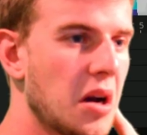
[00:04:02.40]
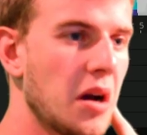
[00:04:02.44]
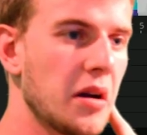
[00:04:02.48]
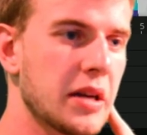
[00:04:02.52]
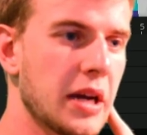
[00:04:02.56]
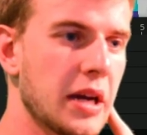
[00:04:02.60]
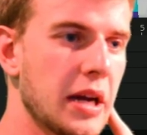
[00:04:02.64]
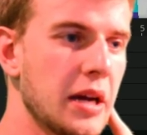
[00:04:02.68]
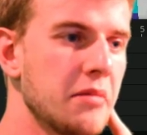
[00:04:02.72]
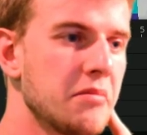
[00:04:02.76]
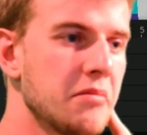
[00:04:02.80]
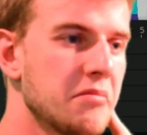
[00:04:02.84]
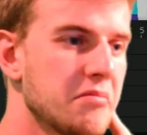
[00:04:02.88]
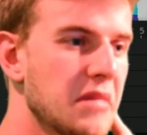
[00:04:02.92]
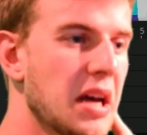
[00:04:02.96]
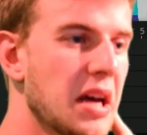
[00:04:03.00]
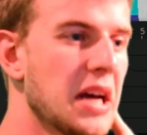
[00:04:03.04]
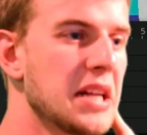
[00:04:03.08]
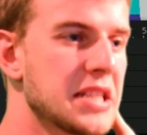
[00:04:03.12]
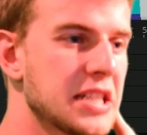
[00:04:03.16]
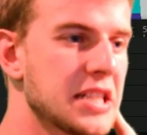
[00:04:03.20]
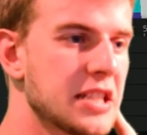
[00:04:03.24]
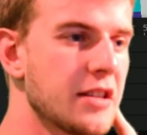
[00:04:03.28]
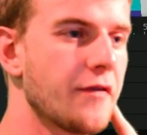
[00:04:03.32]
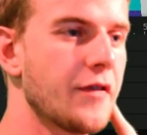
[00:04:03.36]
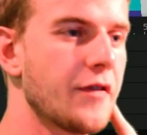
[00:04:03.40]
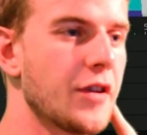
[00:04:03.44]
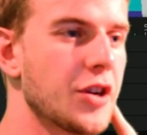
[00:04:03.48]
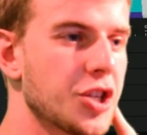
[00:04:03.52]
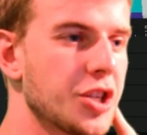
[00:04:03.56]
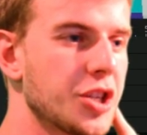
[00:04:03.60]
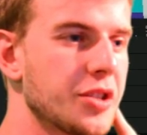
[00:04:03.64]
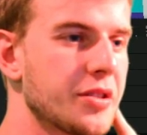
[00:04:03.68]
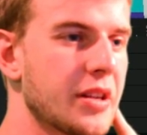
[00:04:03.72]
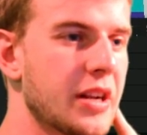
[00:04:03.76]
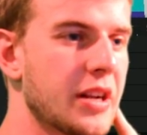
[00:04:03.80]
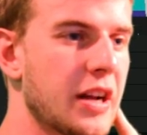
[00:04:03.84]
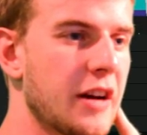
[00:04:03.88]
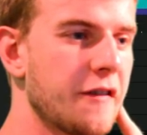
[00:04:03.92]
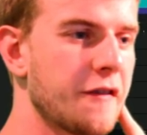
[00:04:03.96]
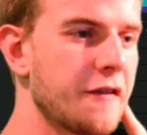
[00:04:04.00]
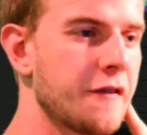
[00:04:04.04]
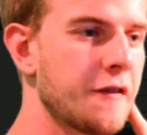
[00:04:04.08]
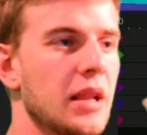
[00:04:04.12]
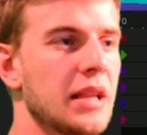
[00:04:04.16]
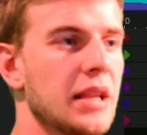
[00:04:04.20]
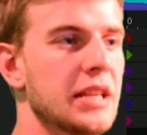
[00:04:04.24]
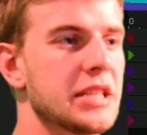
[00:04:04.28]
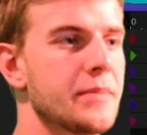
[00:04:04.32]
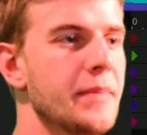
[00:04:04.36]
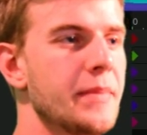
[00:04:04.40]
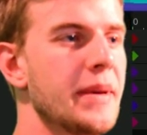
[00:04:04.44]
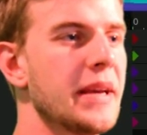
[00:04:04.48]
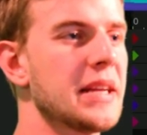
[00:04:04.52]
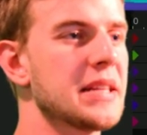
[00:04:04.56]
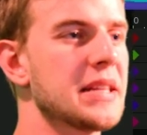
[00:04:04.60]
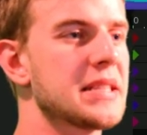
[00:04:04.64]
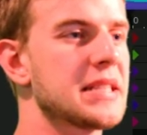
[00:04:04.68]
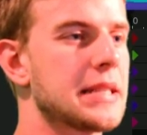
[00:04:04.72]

Okay, that's sufficient enough. Let's make it